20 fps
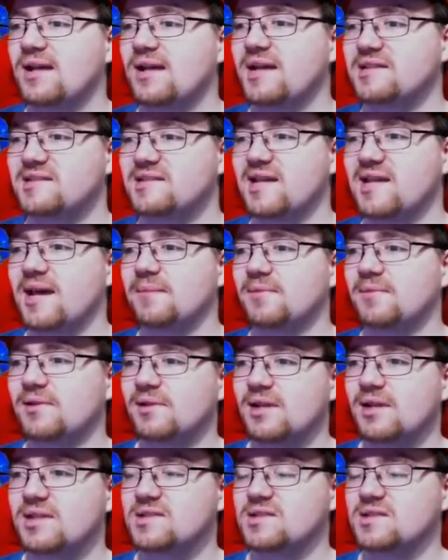Last lap.
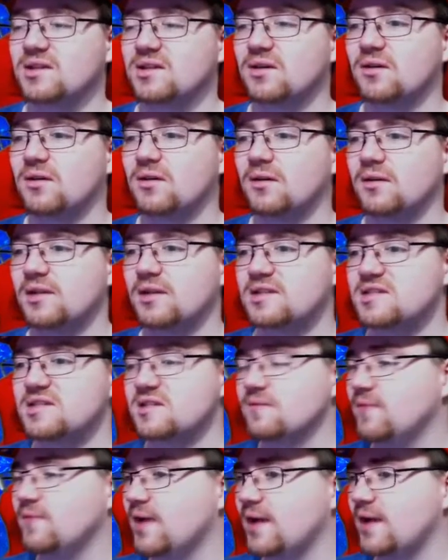Let's go. Let's
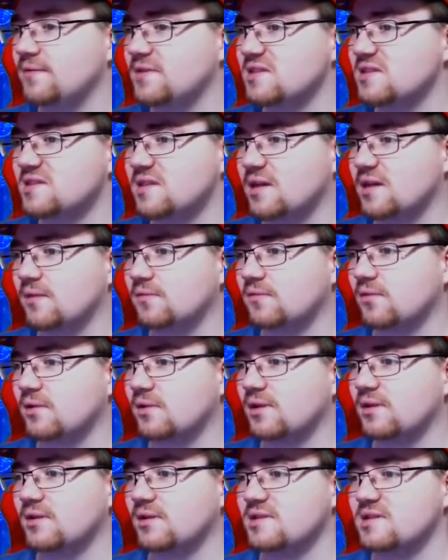survive this time for
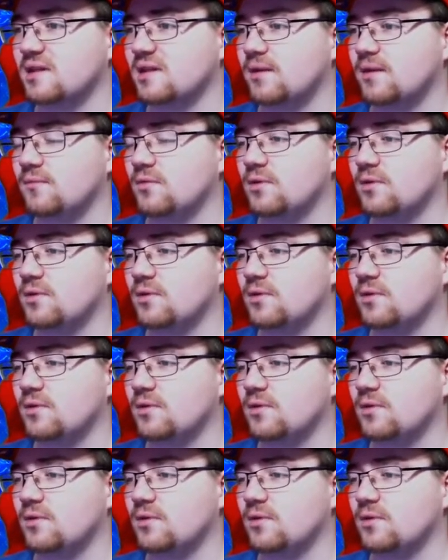real this time.